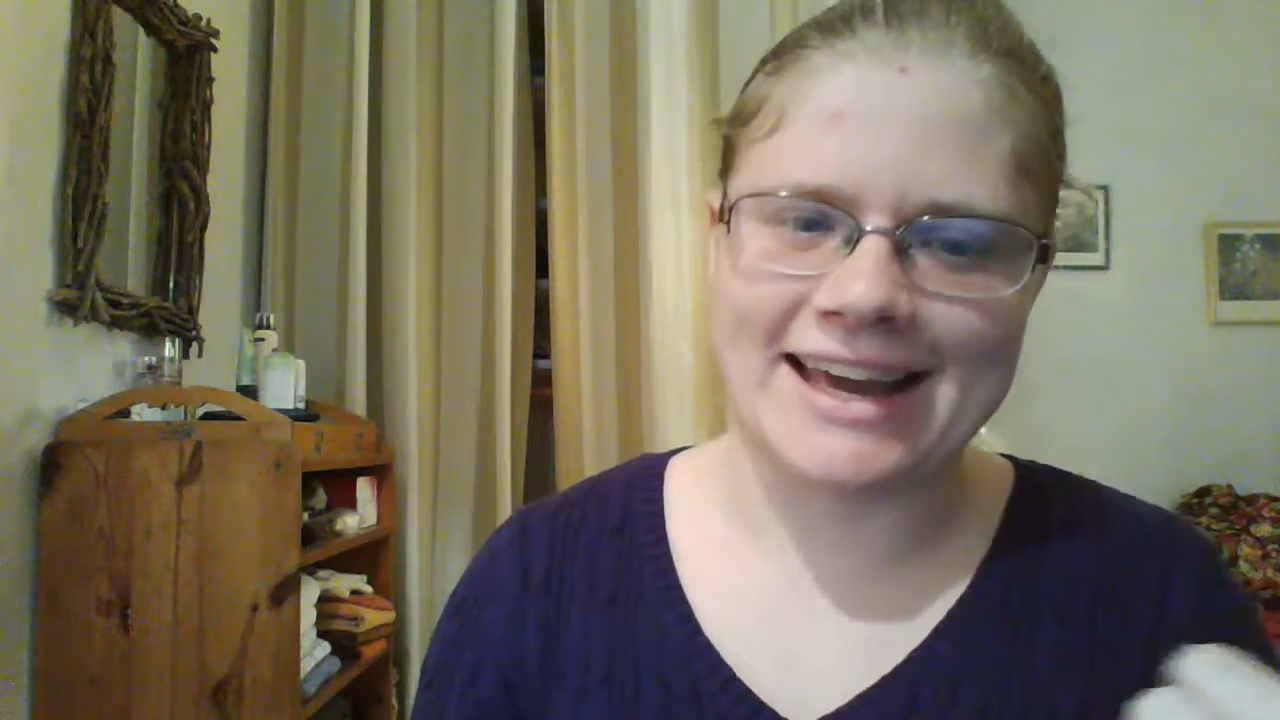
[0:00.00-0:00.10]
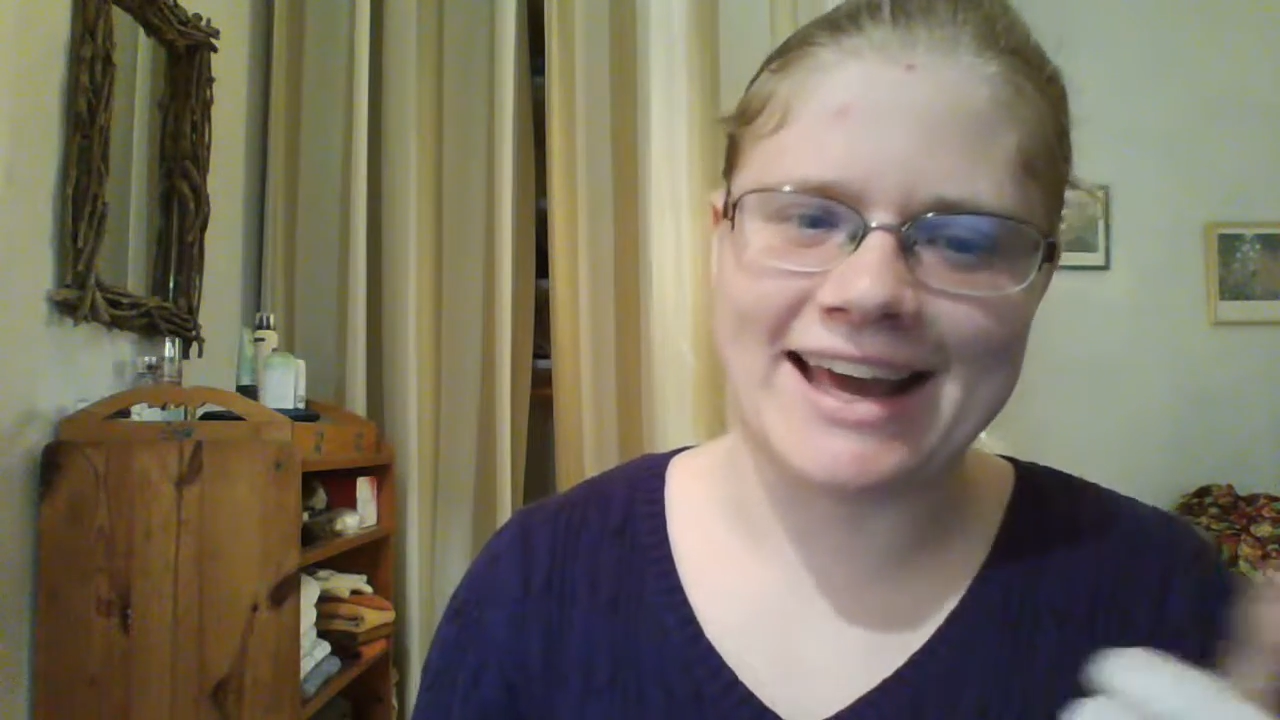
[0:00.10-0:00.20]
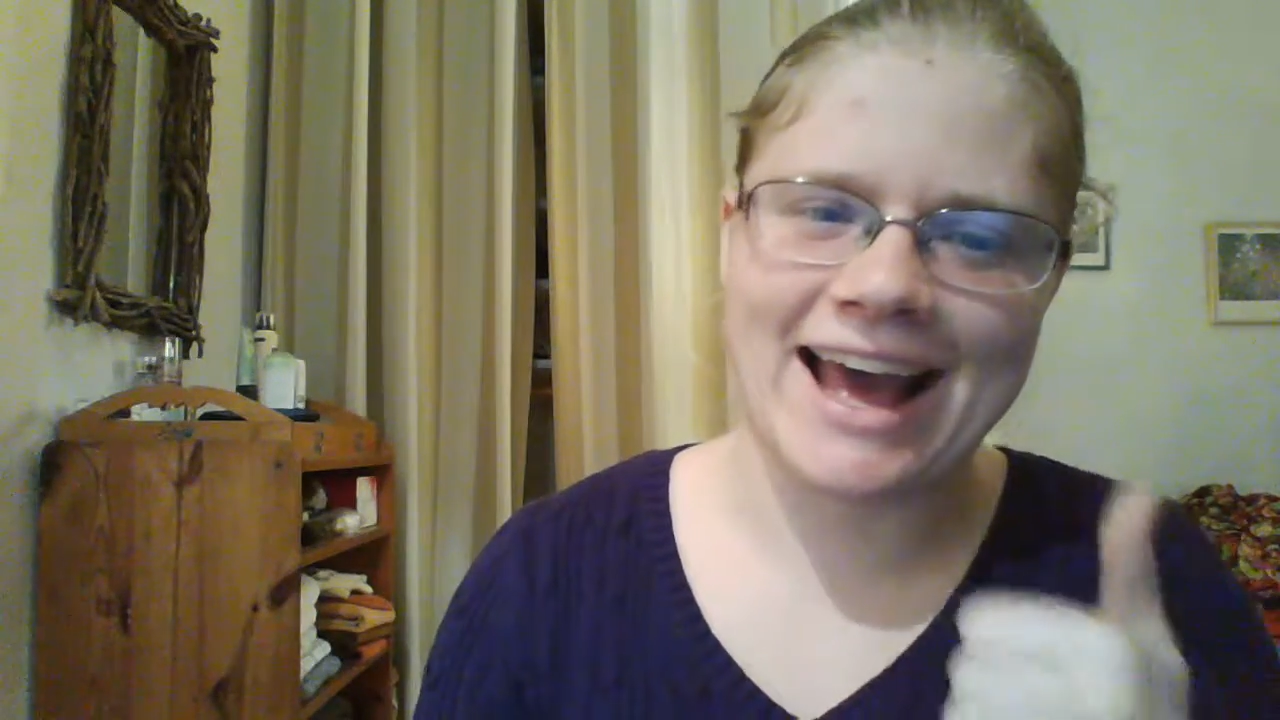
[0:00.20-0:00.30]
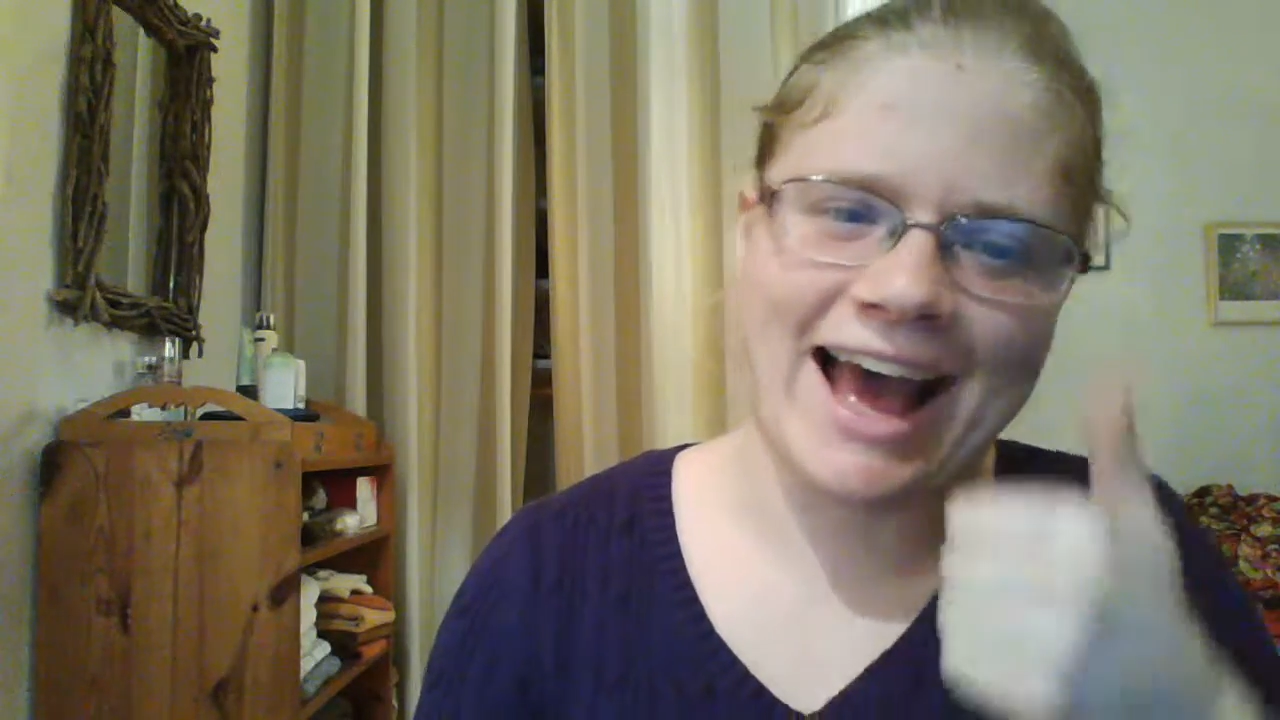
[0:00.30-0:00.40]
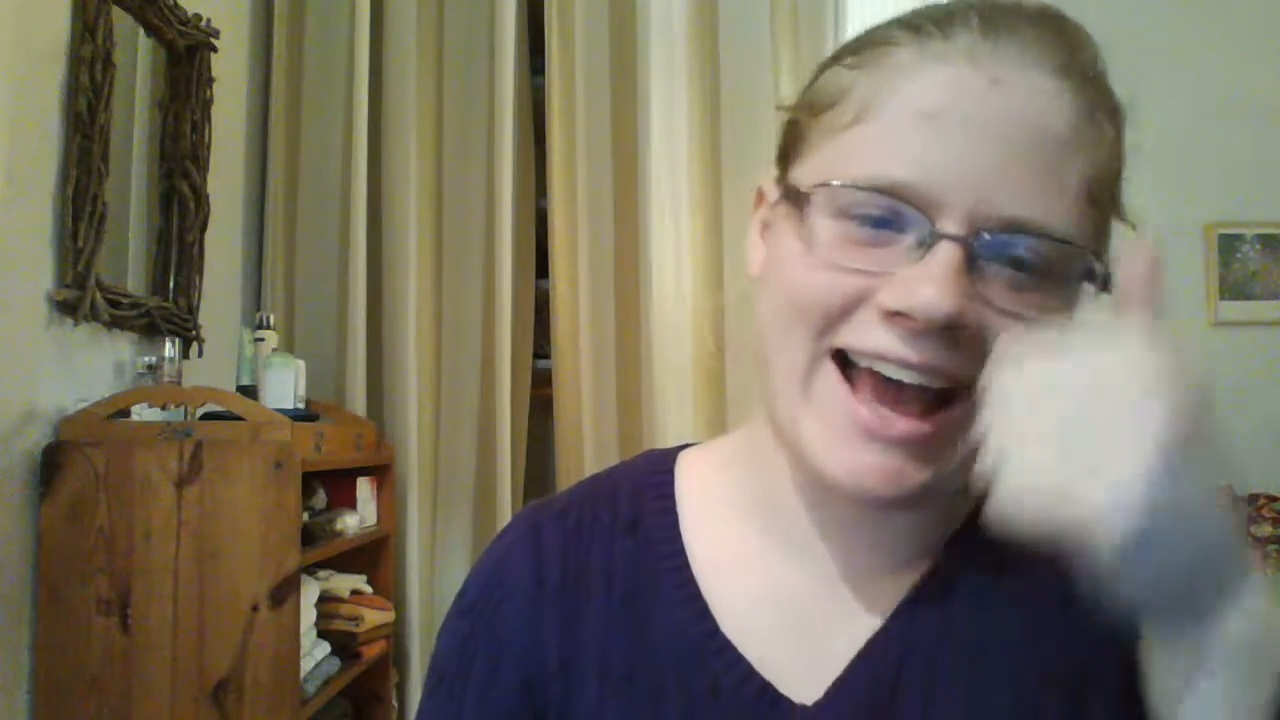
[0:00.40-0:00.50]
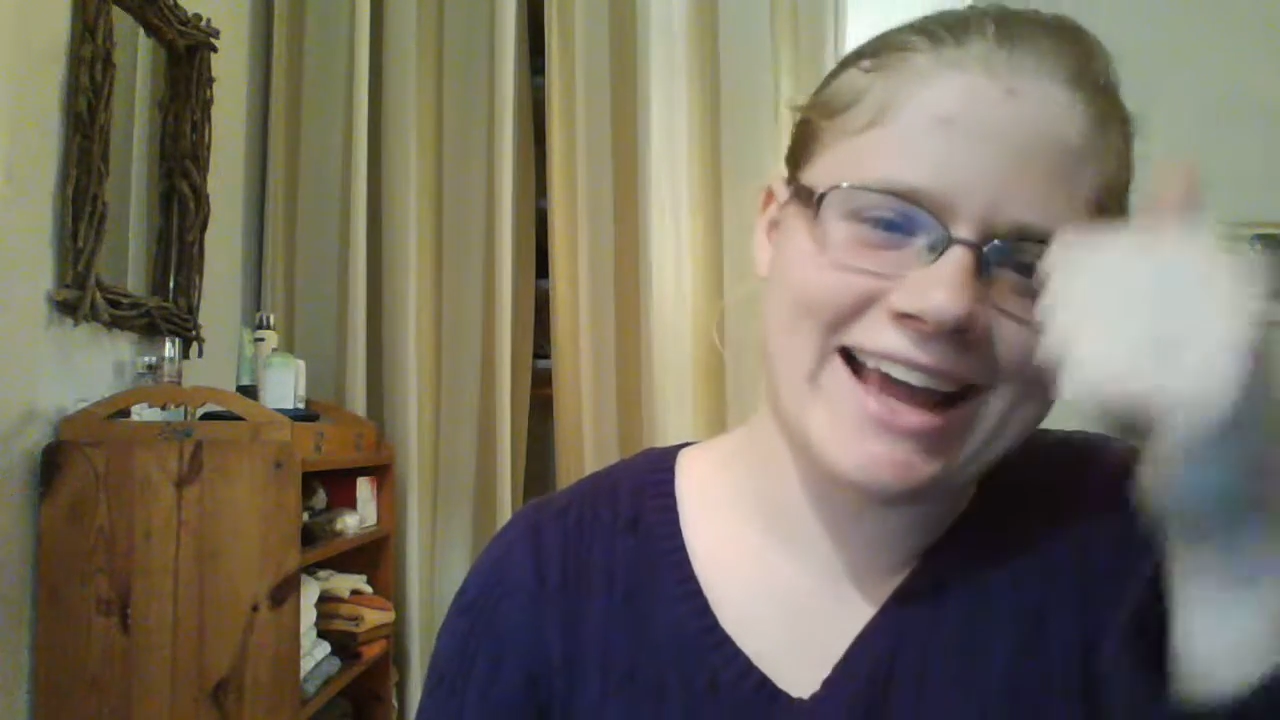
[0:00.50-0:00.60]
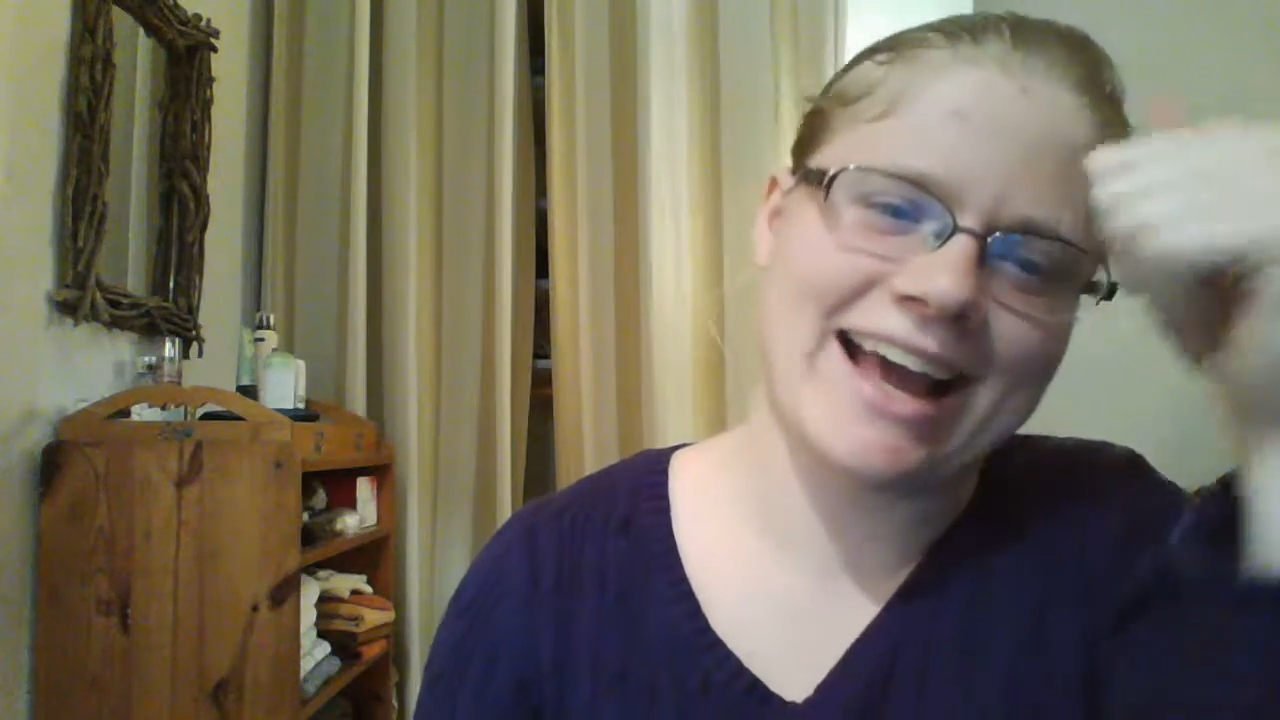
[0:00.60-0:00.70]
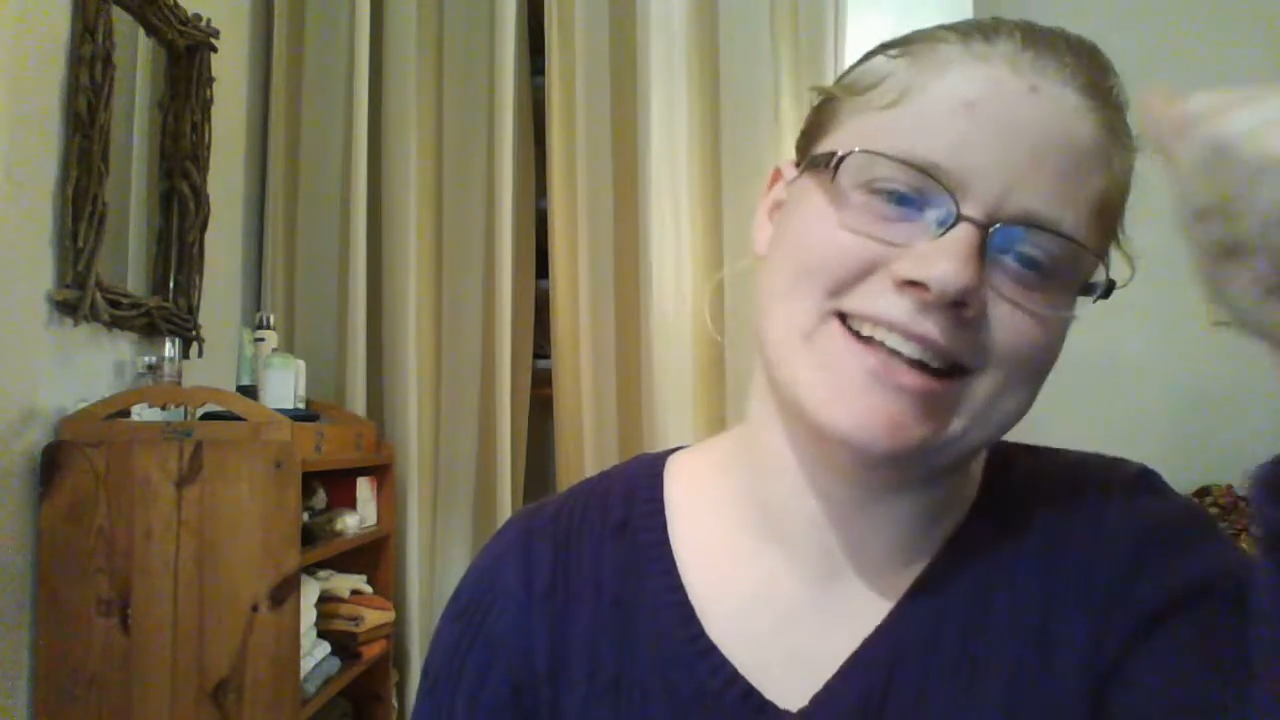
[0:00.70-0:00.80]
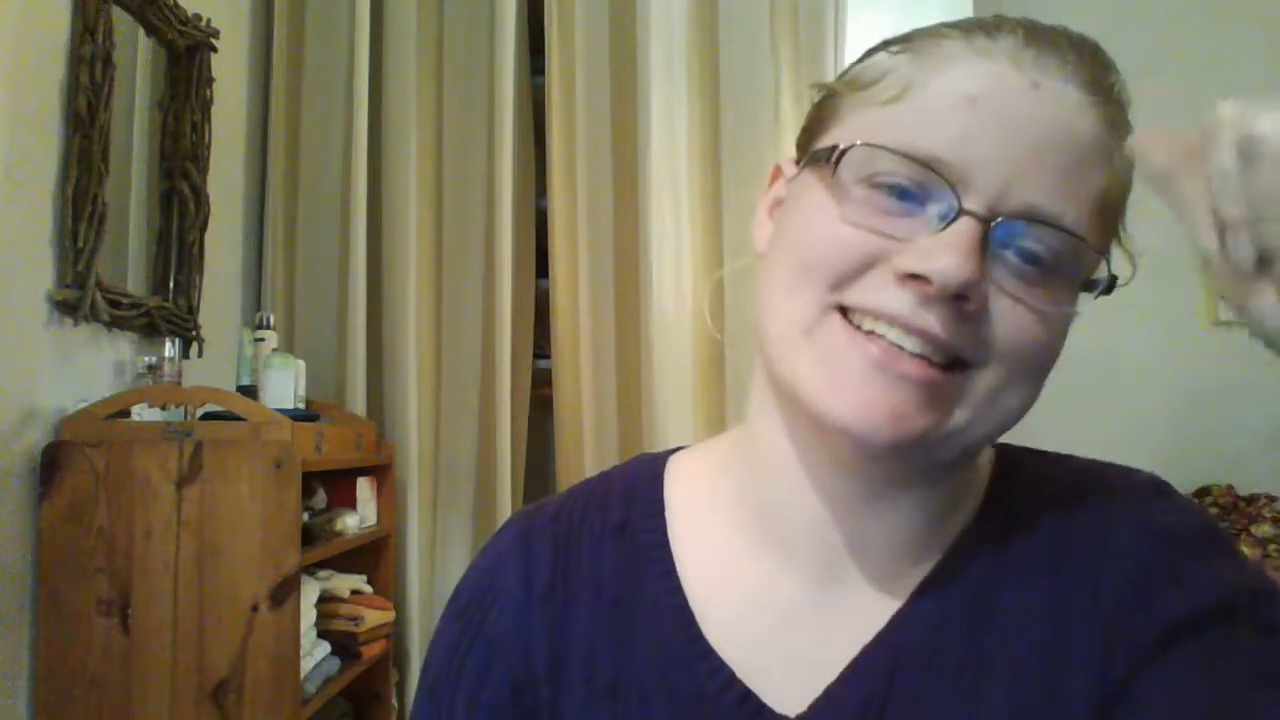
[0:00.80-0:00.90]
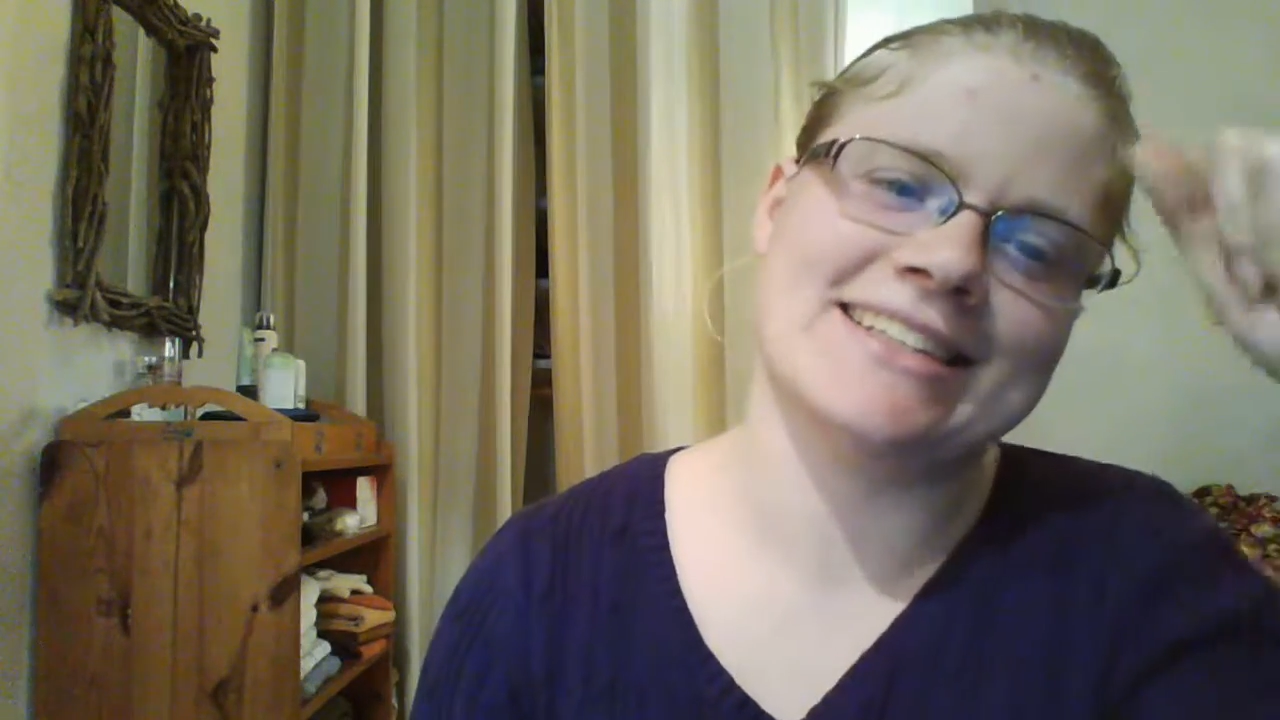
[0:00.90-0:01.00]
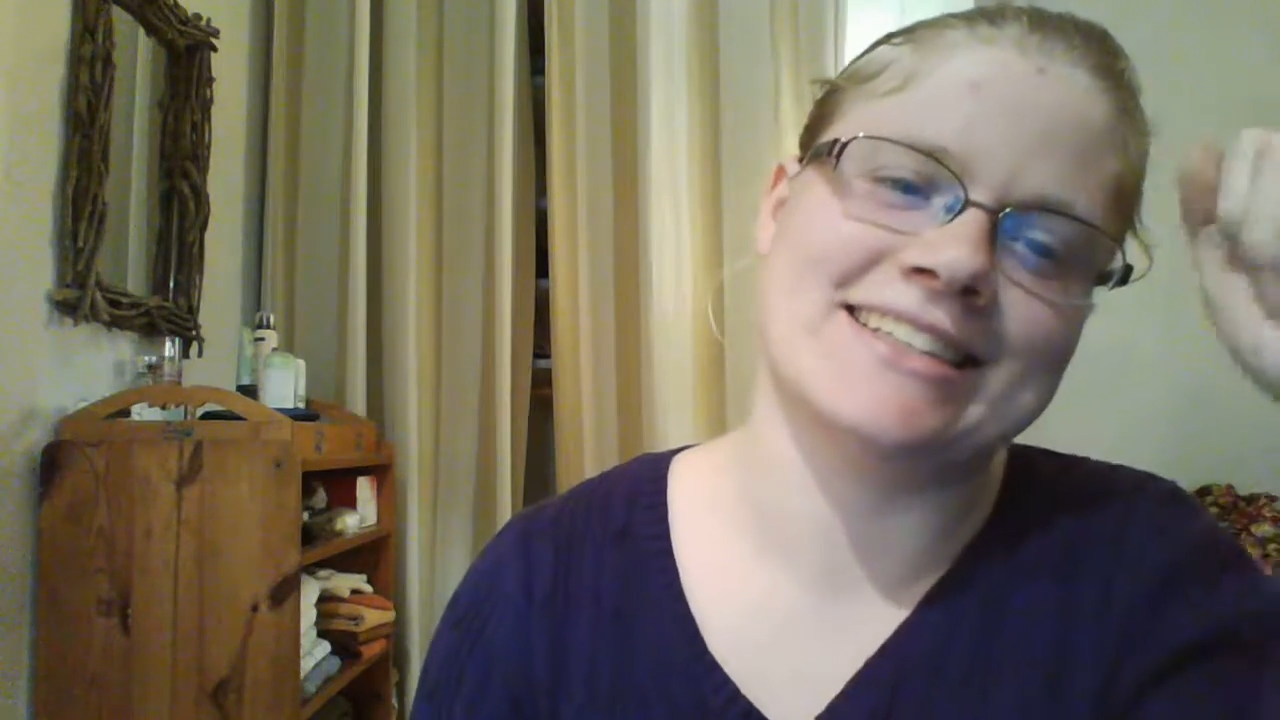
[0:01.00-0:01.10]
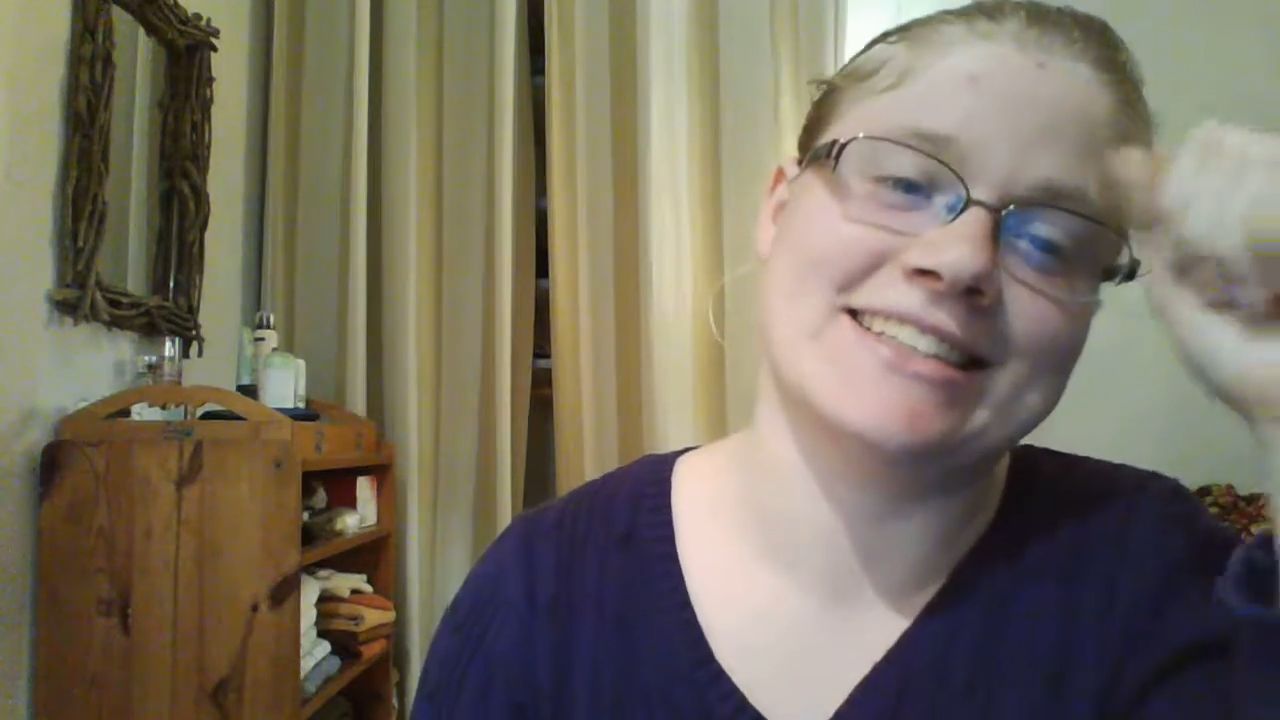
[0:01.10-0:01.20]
I had to just